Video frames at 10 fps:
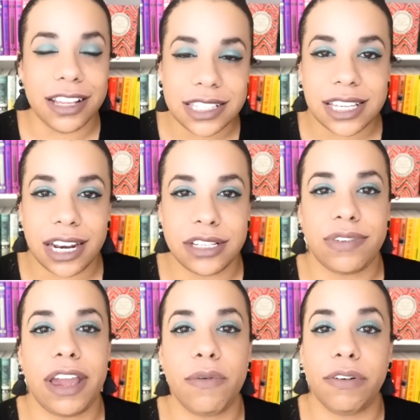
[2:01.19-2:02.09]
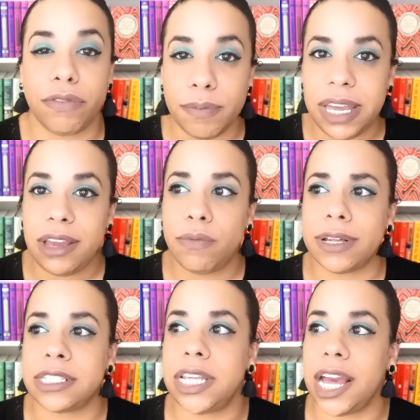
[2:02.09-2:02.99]
unsatisfying one for me
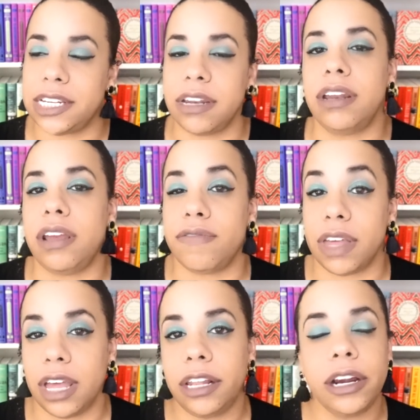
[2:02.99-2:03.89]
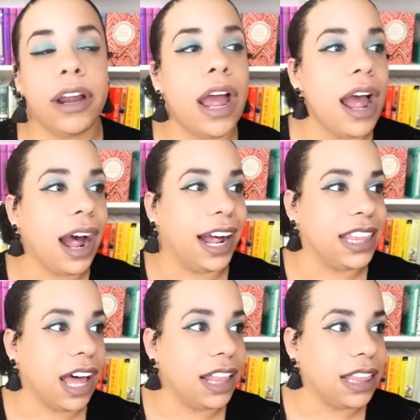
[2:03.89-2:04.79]
was the identity of the killer. I
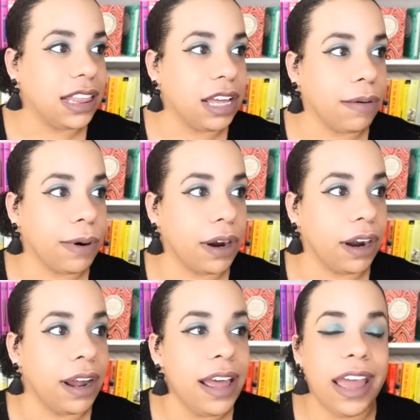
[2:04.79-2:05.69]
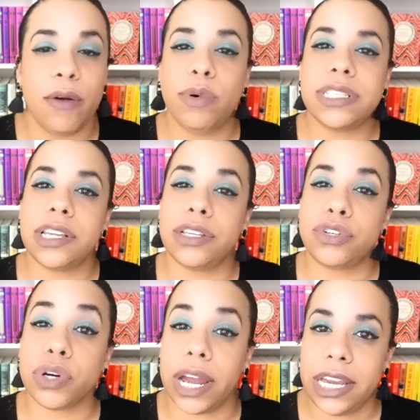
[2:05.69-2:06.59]
thought that it wasn't
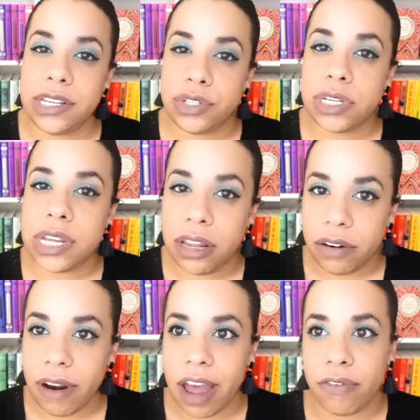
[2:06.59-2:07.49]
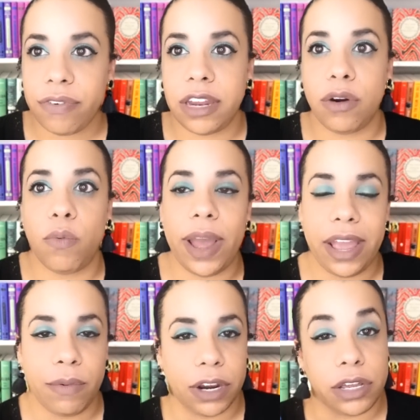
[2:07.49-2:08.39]
trying to telegraph in a
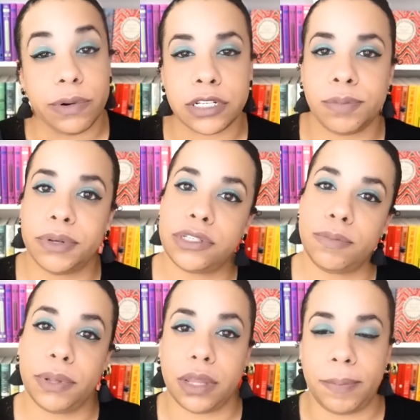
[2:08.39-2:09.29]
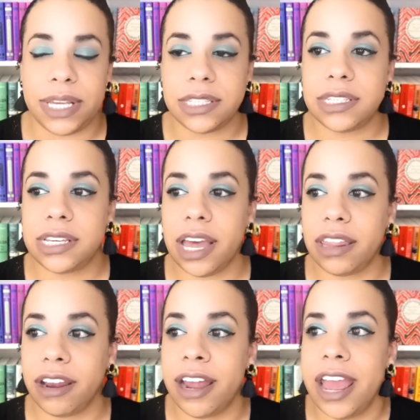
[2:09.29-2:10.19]
way where you were supposed to put the pieces
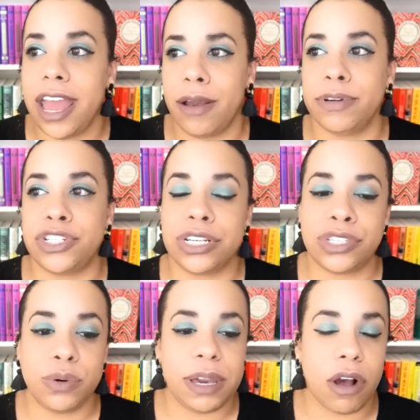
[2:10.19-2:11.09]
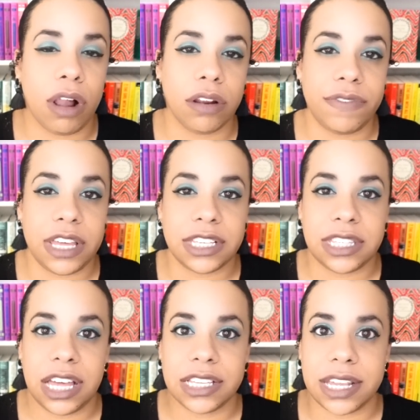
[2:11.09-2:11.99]
together. It was just doing all of these
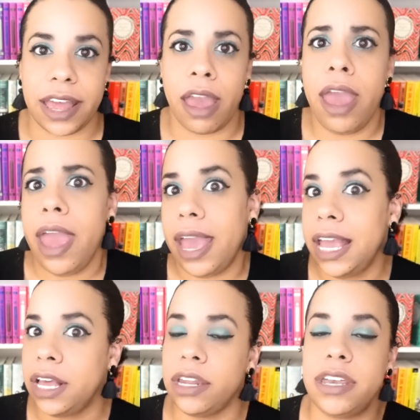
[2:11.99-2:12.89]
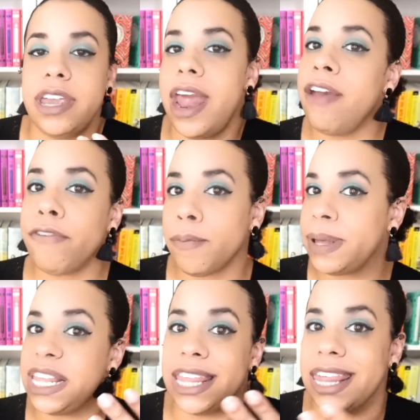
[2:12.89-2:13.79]
things like, it could never
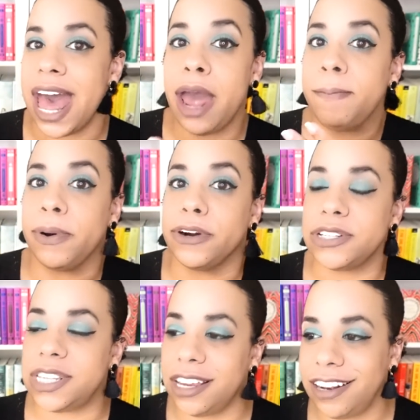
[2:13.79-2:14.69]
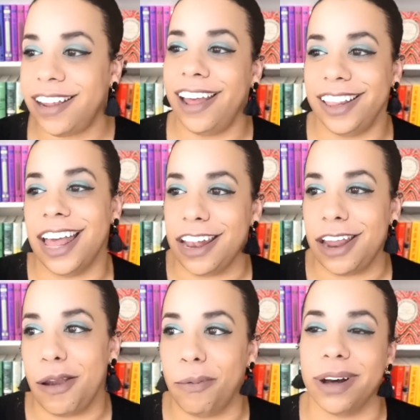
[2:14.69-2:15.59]
be that person, and then
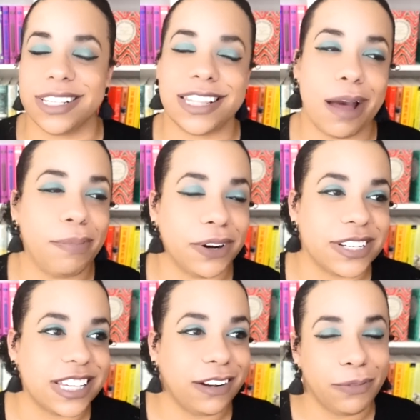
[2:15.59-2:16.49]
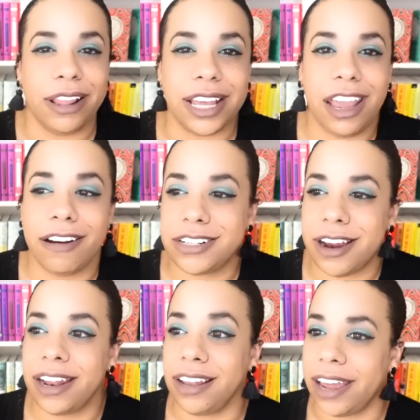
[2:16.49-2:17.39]
it was that person, and the character
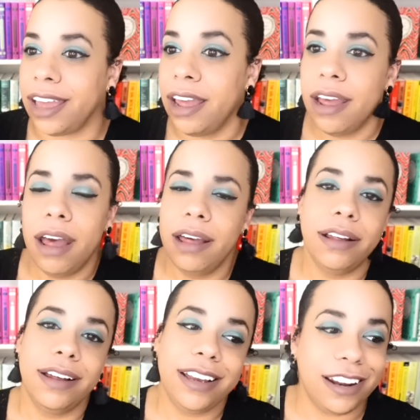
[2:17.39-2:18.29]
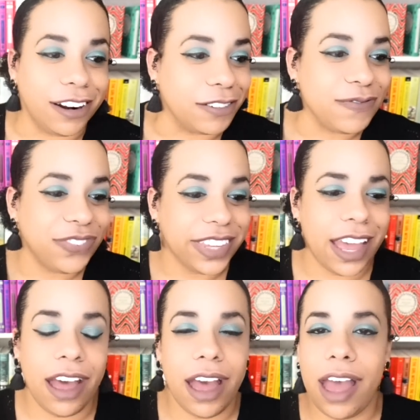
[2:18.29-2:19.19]
had like, you know,
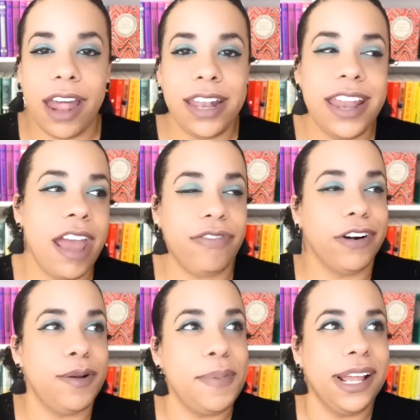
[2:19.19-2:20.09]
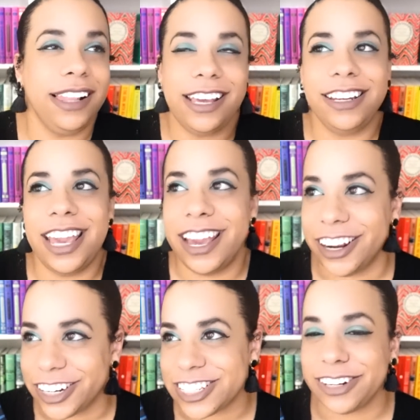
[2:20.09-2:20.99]
a never in a million
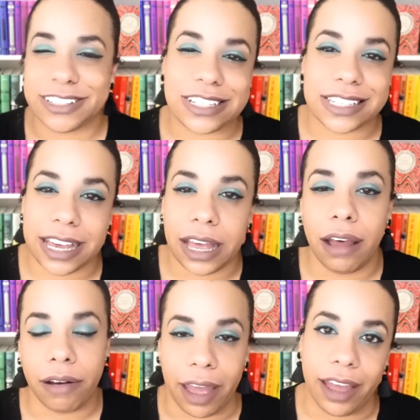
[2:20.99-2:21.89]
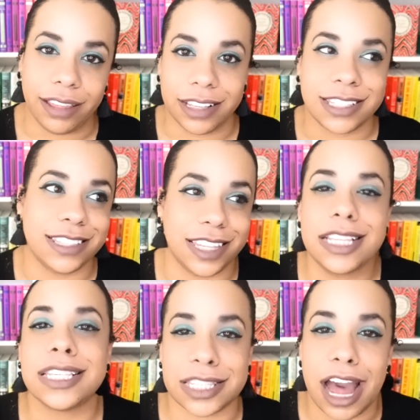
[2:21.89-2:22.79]
years, and I was just like, okay, this
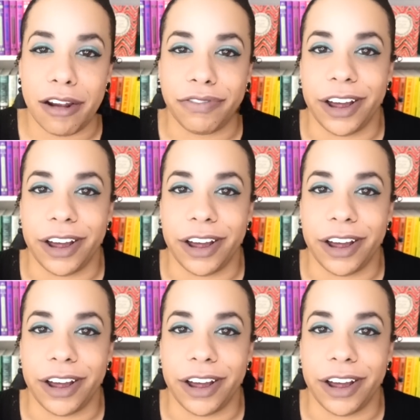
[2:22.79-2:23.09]
is not